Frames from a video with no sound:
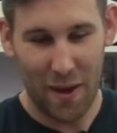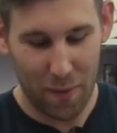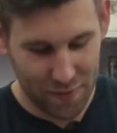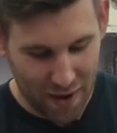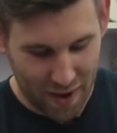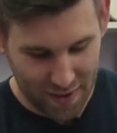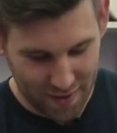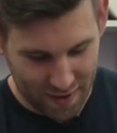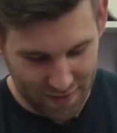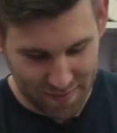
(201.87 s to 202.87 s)
Now we've
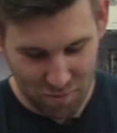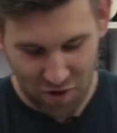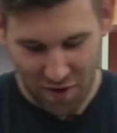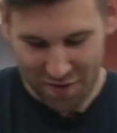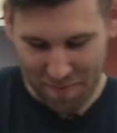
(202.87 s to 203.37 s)
got some cherry